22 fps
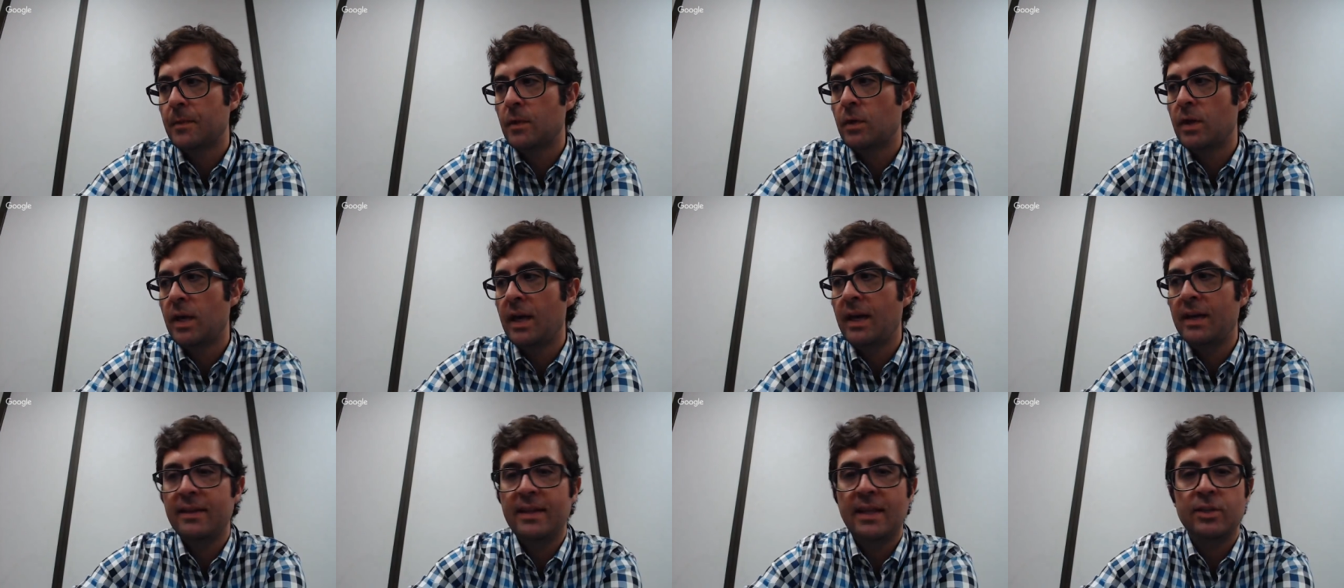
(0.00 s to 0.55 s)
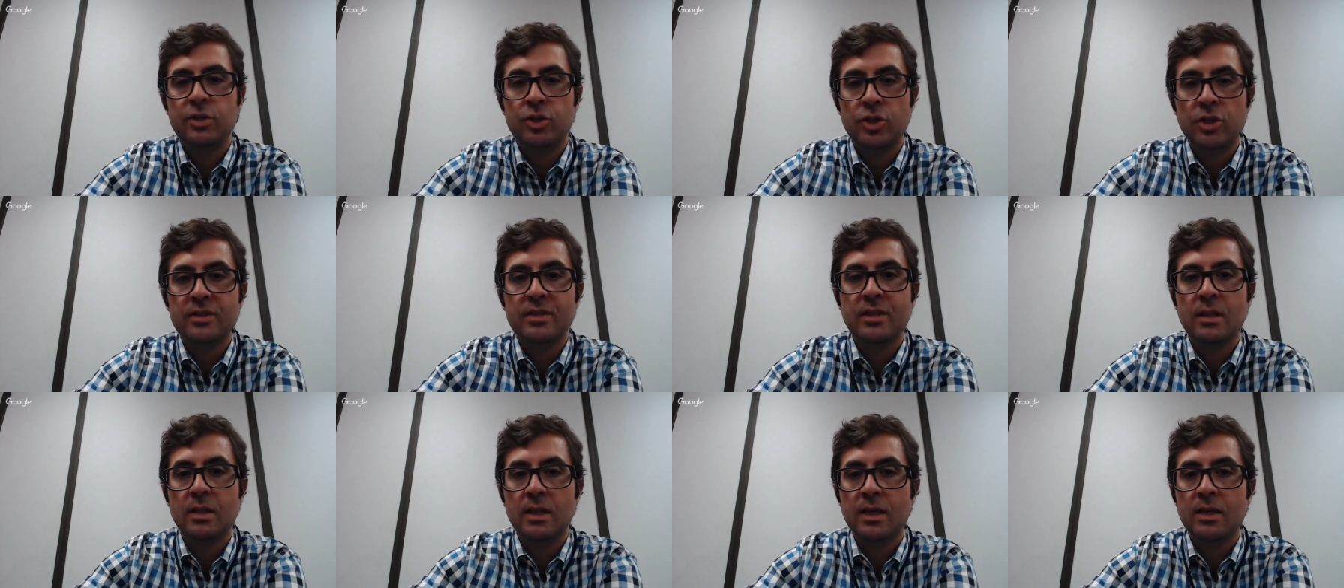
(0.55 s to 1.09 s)
Okay, and then
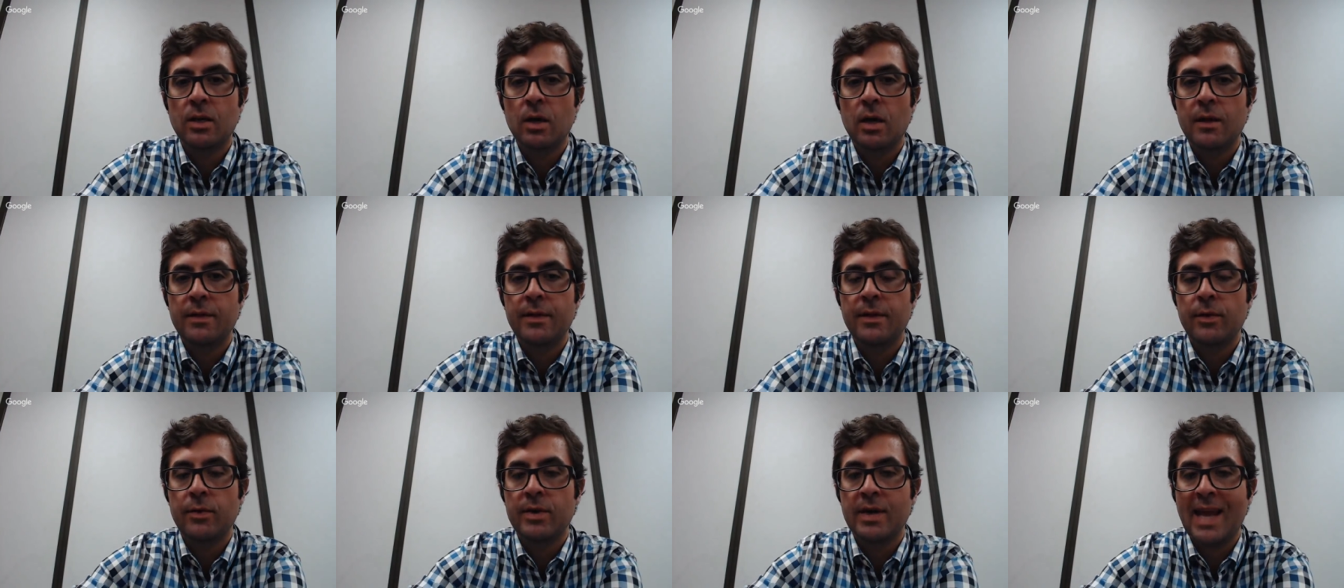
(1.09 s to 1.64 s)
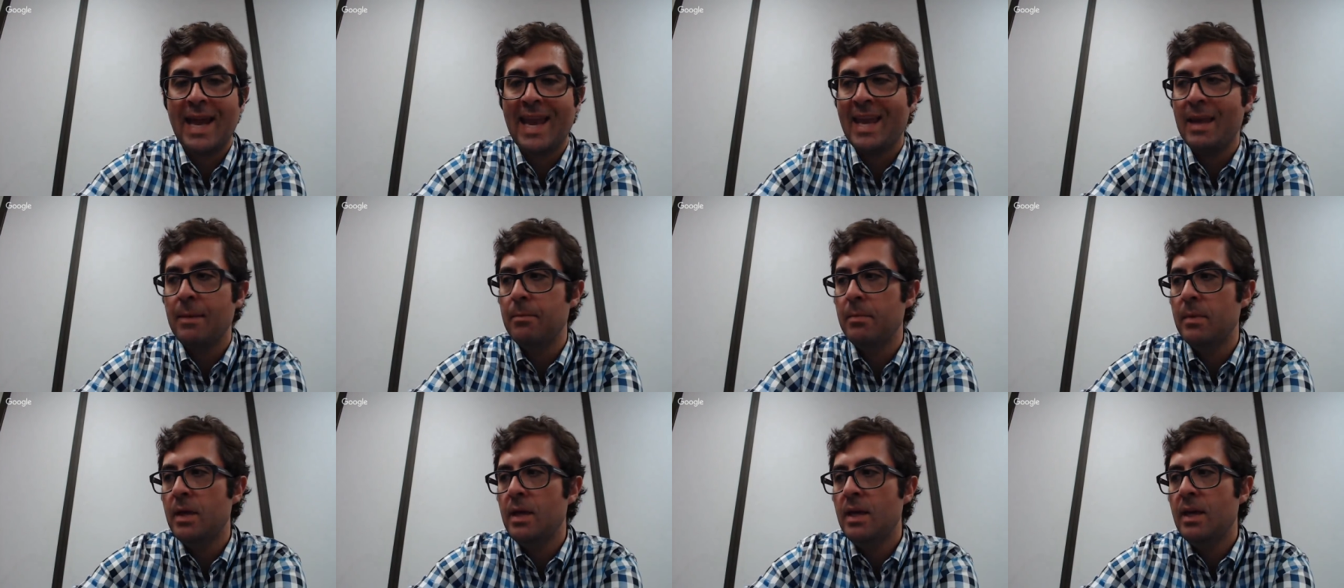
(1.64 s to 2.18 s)
just click on their
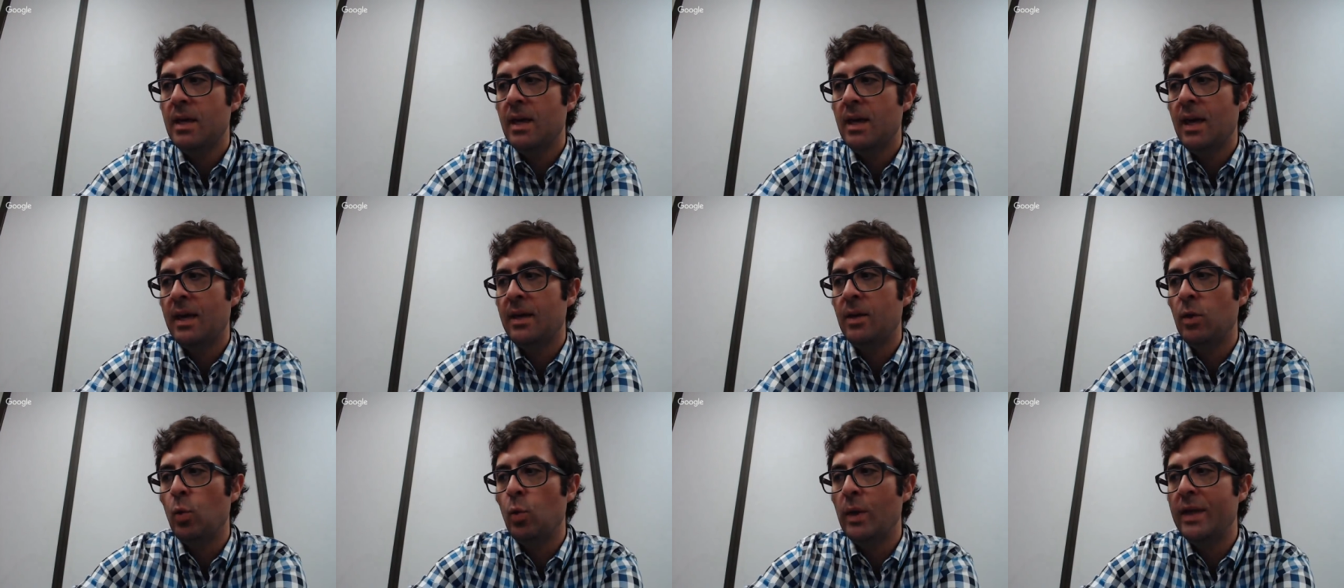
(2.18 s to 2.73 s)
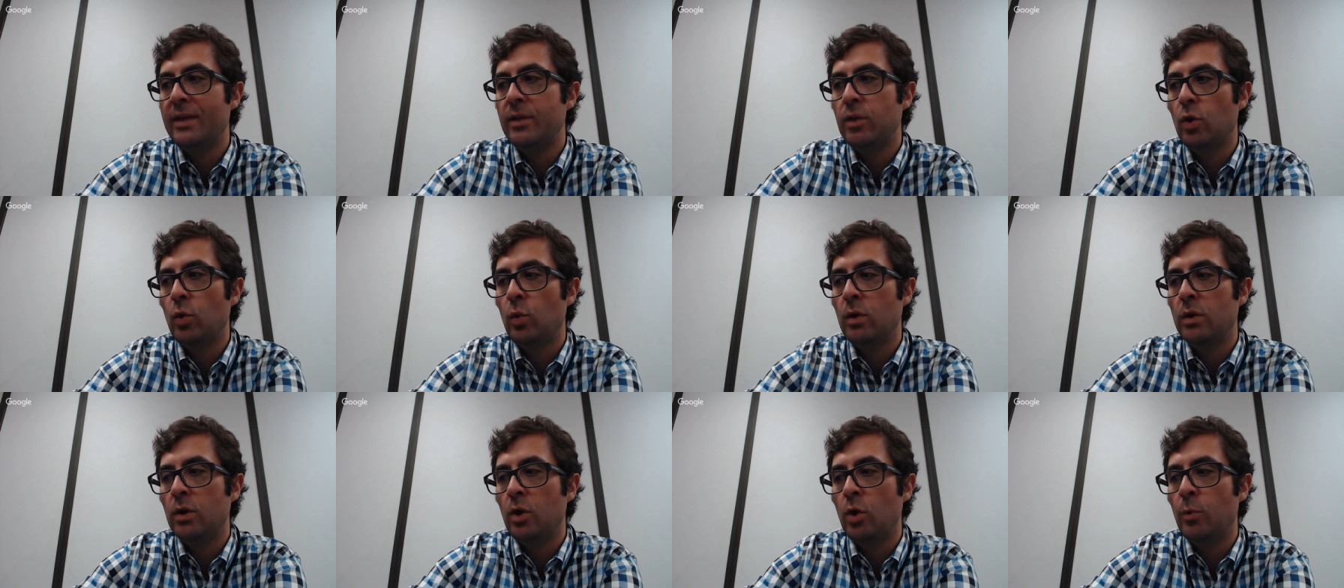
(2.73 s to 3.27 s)
name and a window
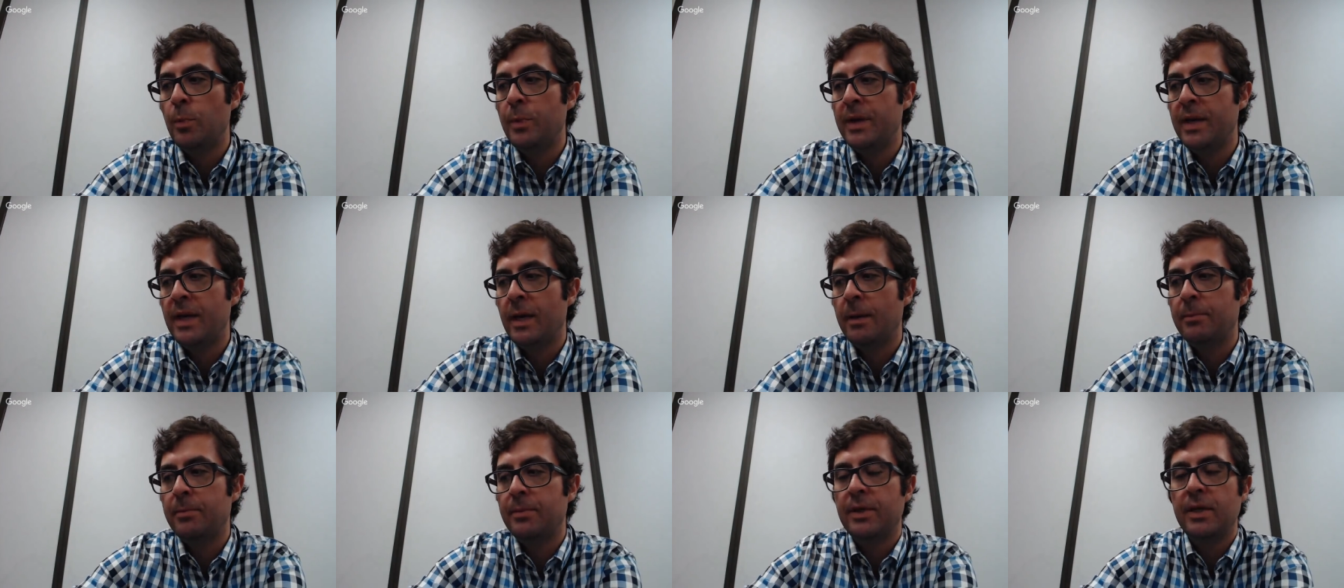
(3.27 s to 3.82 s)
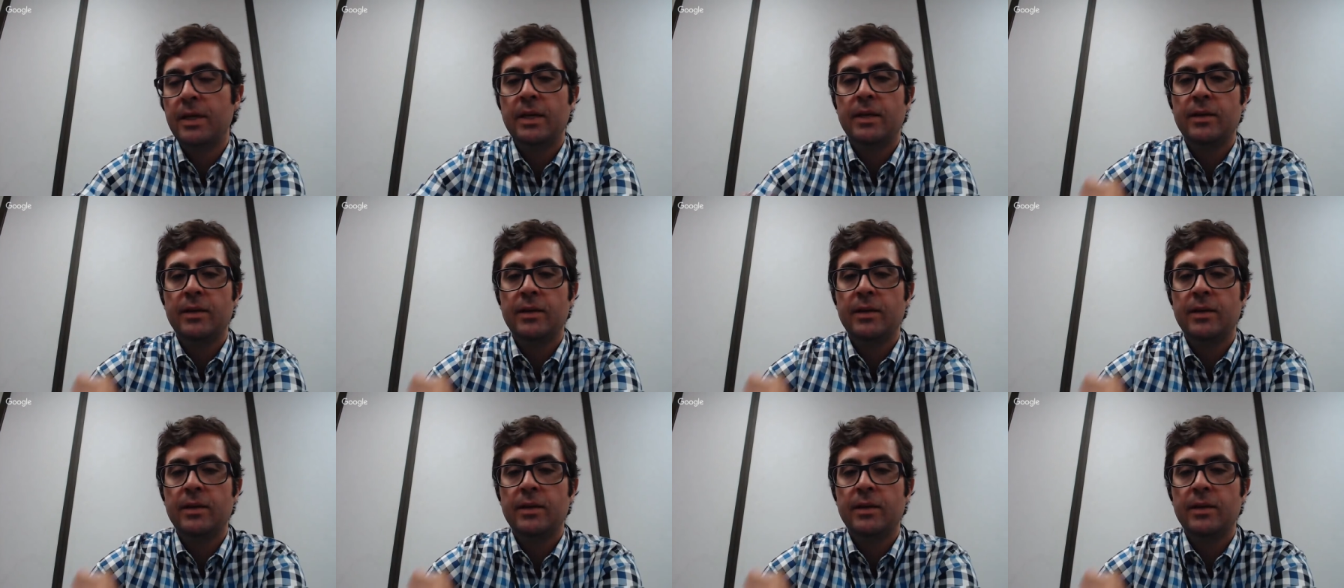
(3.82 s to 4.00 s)
will open up